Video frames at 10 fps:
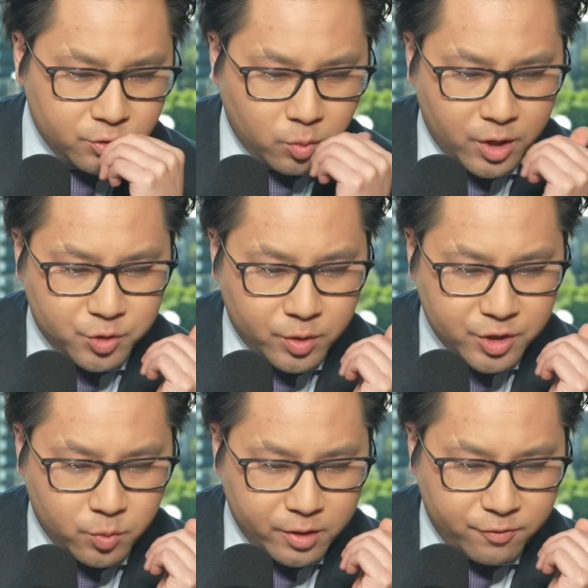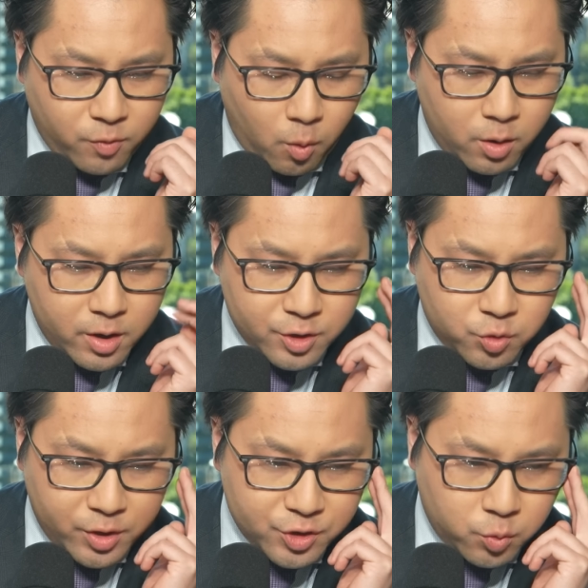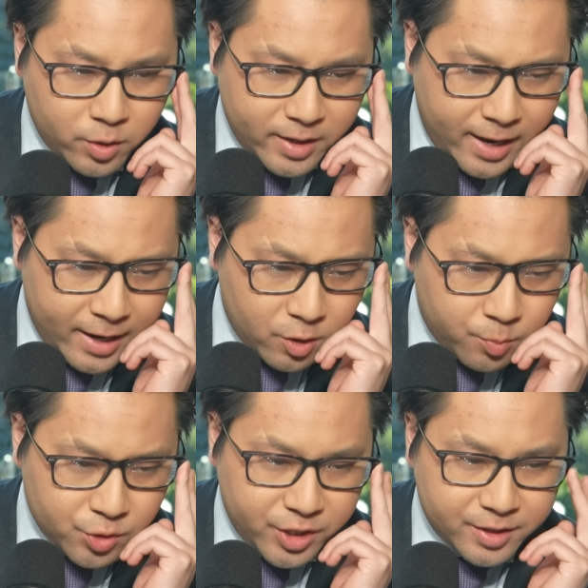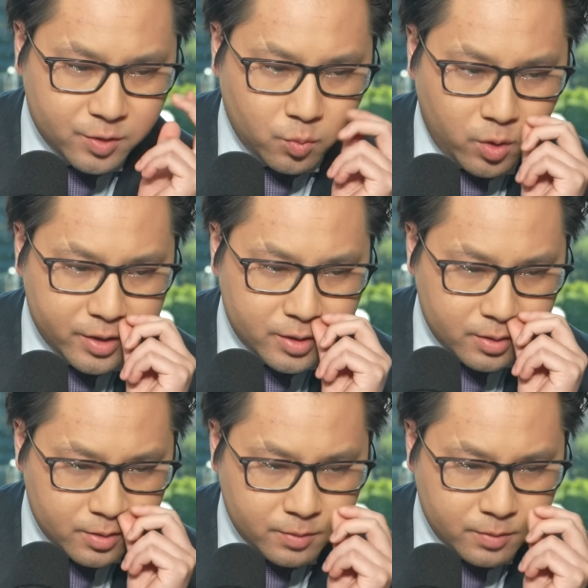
So we're at 2024. In 2028, you're projecting what?